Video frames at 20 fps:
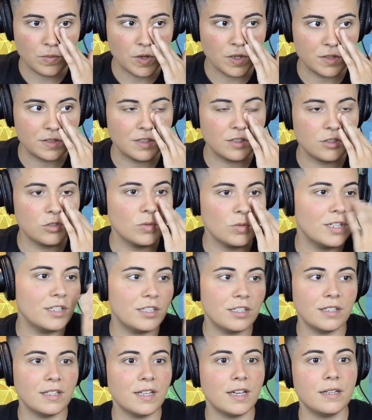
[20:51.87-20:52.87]

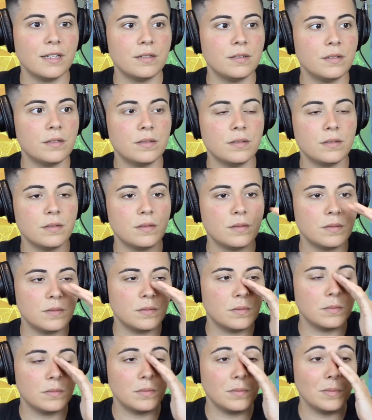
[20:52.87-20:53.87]
situation that
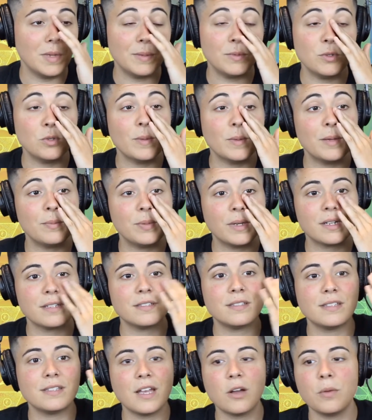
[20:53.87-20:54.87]
maybe you might be at a
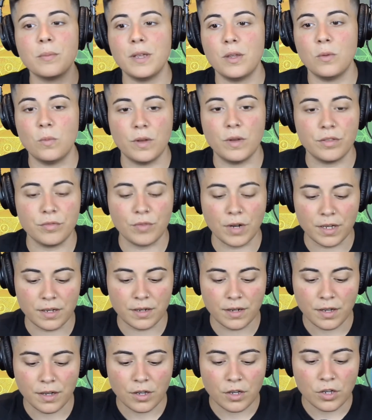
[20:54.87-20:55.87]
stalemate with,
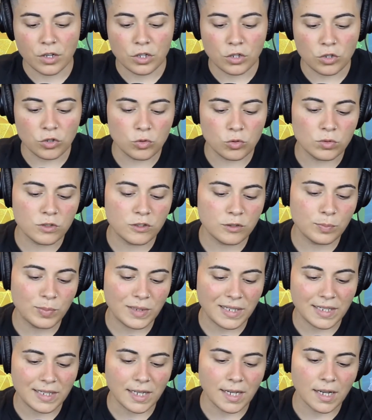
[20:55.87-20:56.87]
right? You
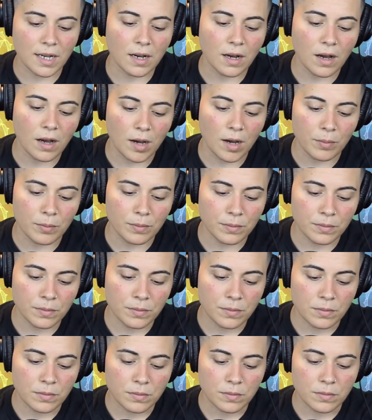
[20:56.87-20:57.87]
speaking up
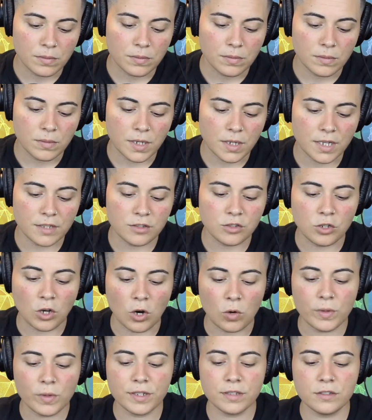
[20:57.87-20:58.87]
is
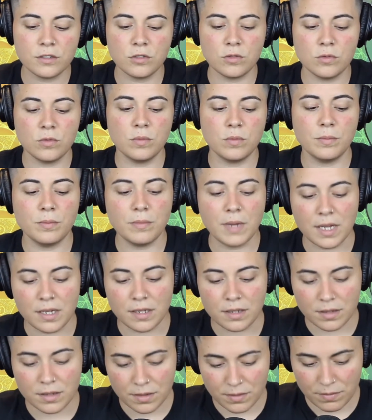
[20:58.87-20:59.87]
going to
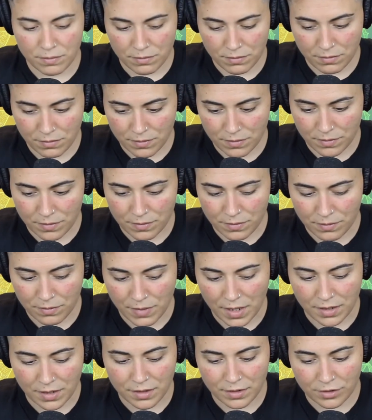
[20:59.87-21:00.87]
make
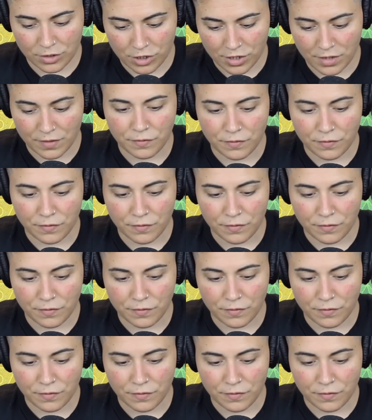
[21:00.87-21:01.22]
the shit